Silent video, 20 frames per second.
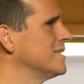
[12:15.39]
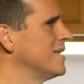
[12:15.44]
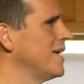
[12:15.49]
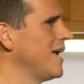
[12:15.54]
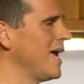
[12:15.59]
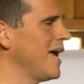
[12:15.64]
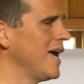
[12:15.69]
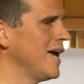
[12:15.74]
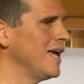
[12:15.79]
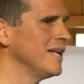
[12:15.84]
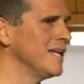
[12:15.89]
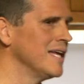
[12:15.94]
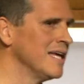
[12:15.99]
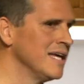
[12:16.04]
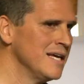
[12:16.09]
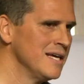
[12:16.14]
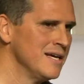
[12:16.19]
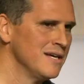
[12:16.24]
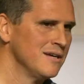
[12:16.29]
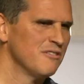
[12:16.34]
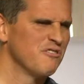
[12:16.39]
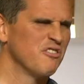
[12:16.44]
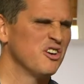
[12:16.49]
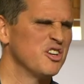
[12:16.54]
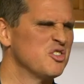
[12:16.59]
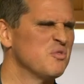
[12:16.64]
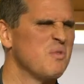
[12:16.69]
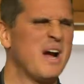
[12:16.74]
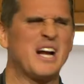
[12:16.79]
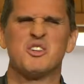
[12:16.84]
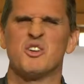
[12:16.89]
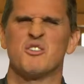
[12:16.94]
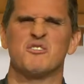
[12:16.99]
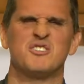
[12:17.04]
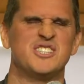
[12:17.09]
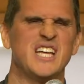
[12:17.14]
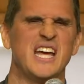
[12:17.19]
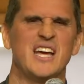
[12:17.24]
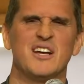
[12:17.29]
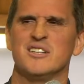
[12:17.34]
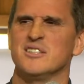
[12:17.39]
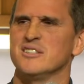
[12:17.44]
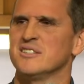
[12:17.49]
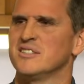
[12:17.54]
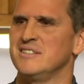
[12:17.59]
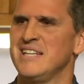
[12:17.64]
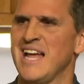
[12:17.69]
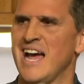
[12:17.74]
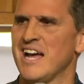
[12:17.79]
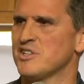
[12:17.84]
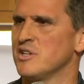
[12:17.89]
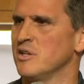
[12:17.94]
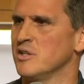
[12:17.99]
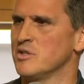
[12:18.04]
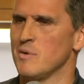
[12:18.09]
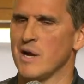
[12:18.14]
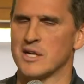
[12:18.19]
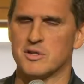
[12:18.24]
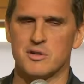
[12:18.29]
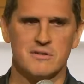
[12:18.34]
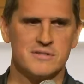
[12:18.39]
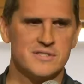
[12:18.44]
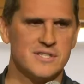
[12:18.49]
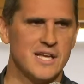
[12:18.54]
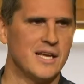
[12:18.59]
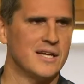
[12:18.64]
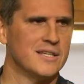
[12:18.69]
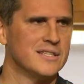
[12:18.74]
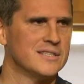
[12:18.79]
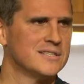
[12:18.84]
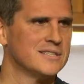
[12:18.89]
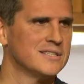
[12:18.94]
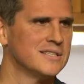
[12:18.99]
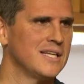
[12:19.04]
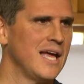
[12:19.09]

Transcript: And for director of sales, national director of sales.